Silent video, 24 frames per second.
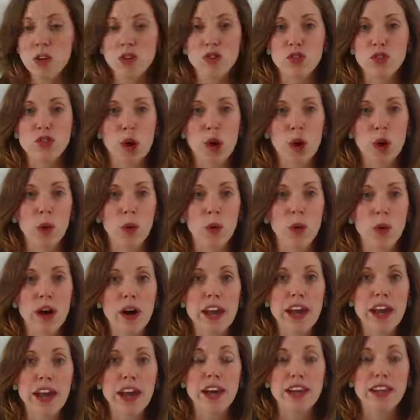So
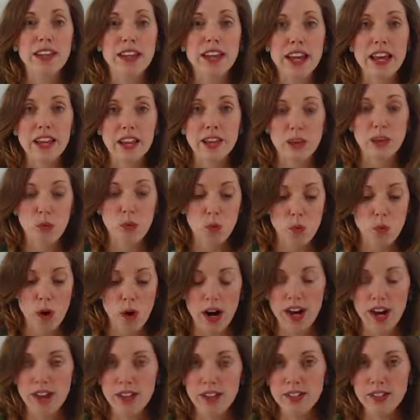
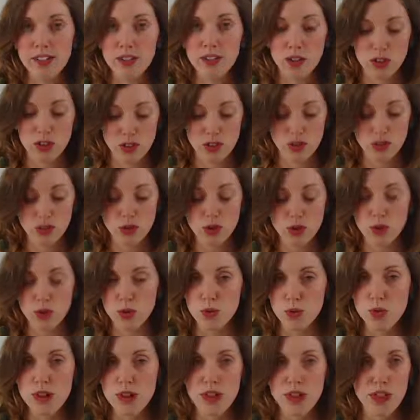1,
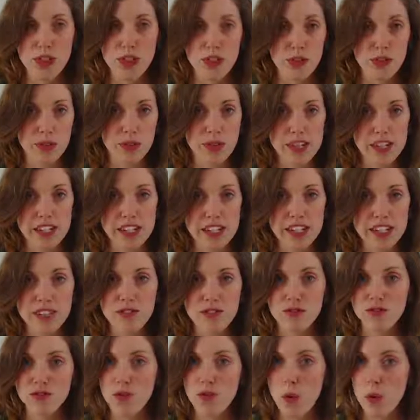2, 3,
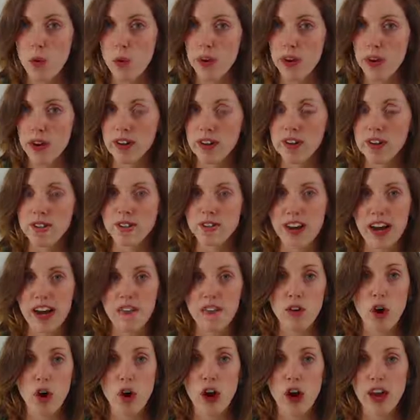4,
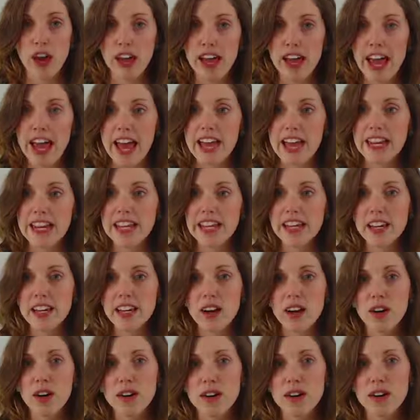5, any
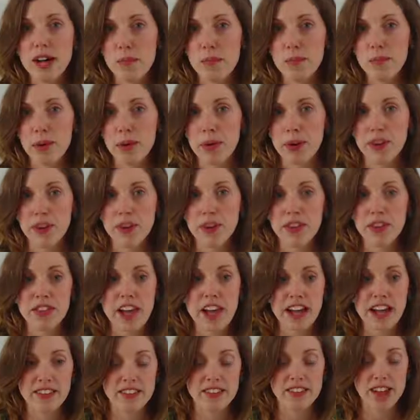number
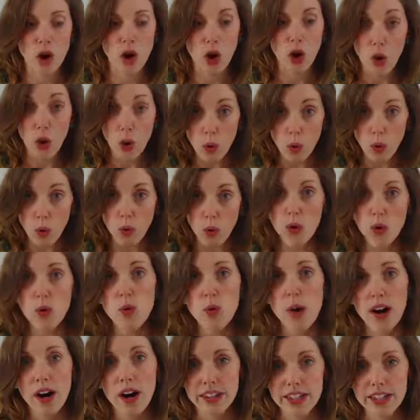that's a whole
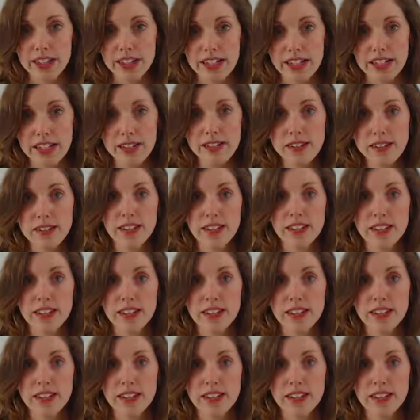quantity